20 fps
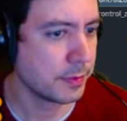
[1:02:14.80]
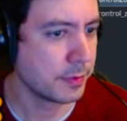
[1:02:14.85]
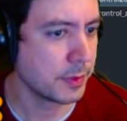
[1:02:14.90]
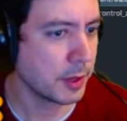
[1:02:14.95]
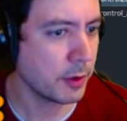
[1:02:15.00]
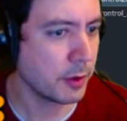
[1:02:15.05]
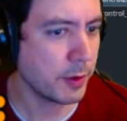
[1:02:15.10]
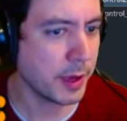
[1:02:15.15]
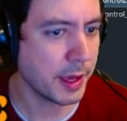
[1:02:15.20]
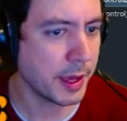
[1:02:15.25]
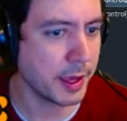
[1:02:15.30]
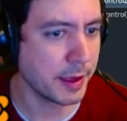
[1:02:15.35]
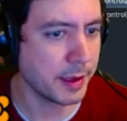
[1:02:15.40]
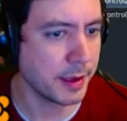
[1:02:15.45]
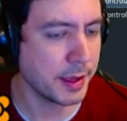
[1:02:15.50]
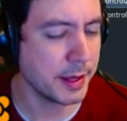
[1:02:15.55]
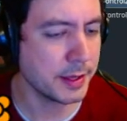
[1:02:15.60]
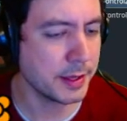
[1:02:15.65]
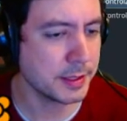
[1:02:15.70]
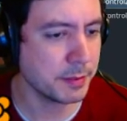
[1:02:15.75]
Okay,
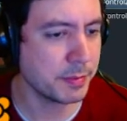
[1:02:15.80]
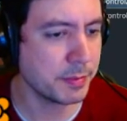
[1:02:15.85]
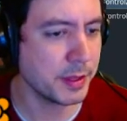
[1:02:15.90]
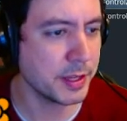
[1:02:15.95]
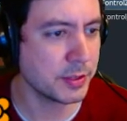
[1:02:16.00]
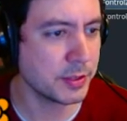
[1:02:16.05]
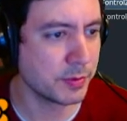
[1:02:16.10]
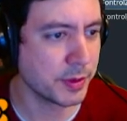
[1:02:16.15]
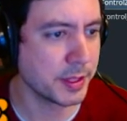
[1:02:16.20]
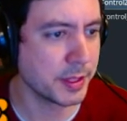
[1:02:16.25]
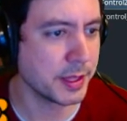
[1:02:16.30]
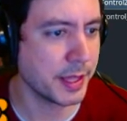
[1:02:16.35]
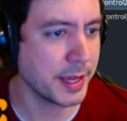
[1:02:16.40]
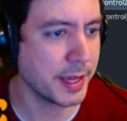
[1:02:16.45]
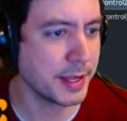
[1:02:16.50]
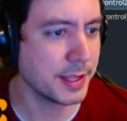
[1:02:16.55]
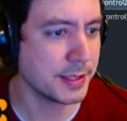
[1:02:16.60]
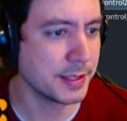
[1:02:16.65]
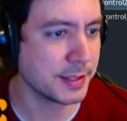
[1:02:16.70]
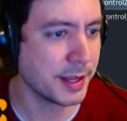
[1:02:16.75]
it is a place where the
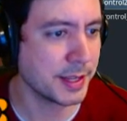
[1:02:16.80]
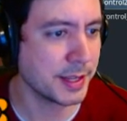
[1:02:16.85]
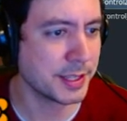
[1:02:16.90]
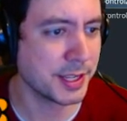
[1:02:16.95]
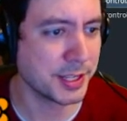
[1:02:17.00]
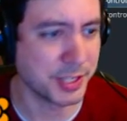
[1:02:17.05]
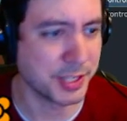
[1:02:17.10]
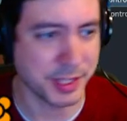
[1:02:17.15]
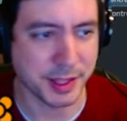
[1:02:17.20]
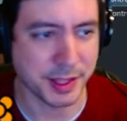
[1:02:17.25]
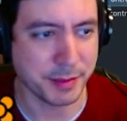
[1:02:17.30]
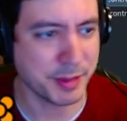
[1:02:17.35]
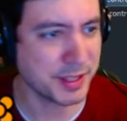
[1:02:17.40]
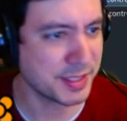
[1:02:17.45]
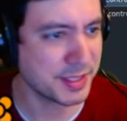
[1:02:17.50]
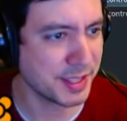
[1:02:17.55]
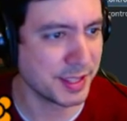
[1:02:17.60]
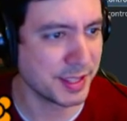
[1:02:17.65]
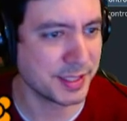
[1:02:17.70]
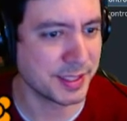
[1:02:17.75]
light is not touching. That
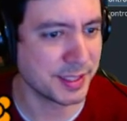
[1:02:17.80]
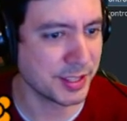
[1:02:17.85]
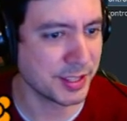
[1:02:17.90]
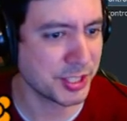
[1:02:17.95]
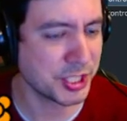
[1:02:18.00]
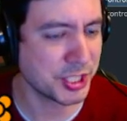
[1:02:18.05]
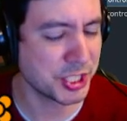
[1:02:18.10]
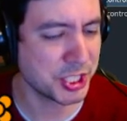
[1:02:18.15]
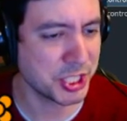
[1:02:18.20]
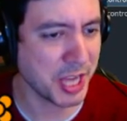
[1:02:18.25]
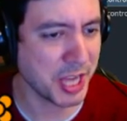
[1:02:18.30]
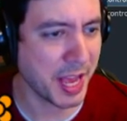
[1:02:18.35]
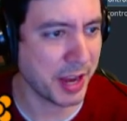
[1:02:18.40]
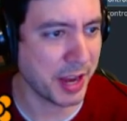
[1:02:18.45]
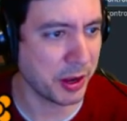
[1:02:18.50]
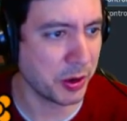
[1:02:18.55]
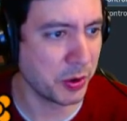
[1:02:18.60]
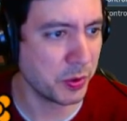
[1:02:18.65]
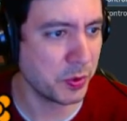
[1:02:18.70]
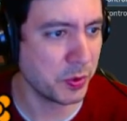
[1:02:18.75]
makes sense. It's a
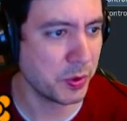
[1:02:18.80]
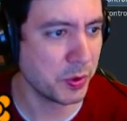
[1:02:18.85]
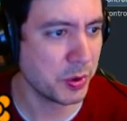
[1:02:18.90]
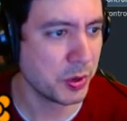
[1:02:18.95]
shadow.